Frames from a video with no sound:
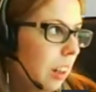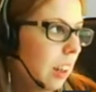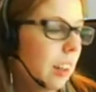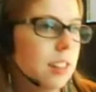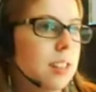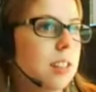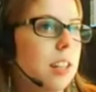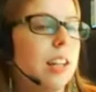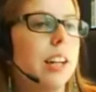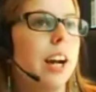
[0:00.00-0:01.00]
Because
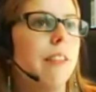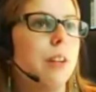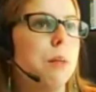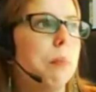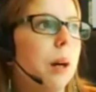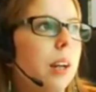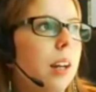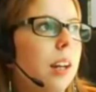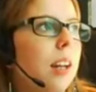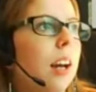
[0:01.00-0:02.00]
he didn't have any
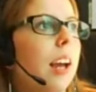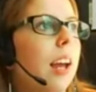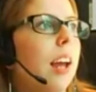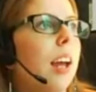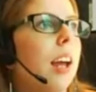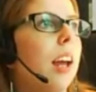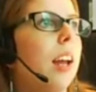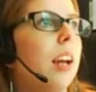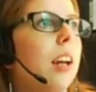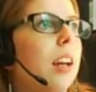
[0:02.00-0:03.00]
money,
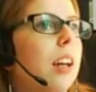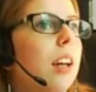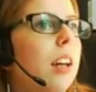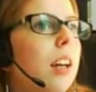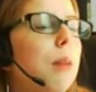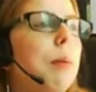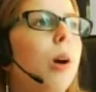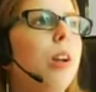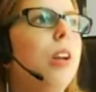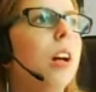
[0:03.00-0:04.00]
and he
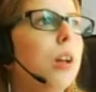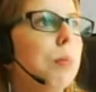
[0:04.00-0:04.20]
bought another